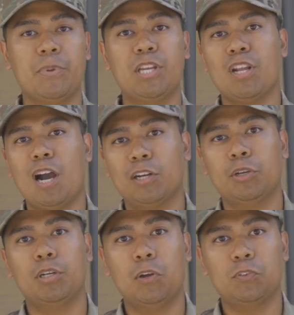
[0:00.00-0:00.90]
be a
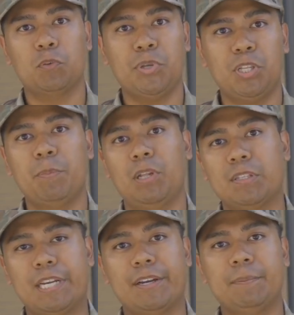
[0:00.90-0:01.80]
doctor and also be in the
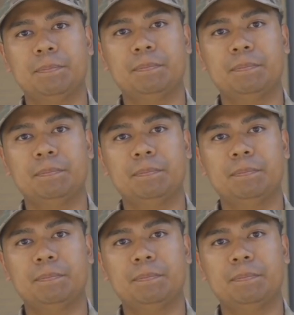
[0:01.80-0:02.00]
military.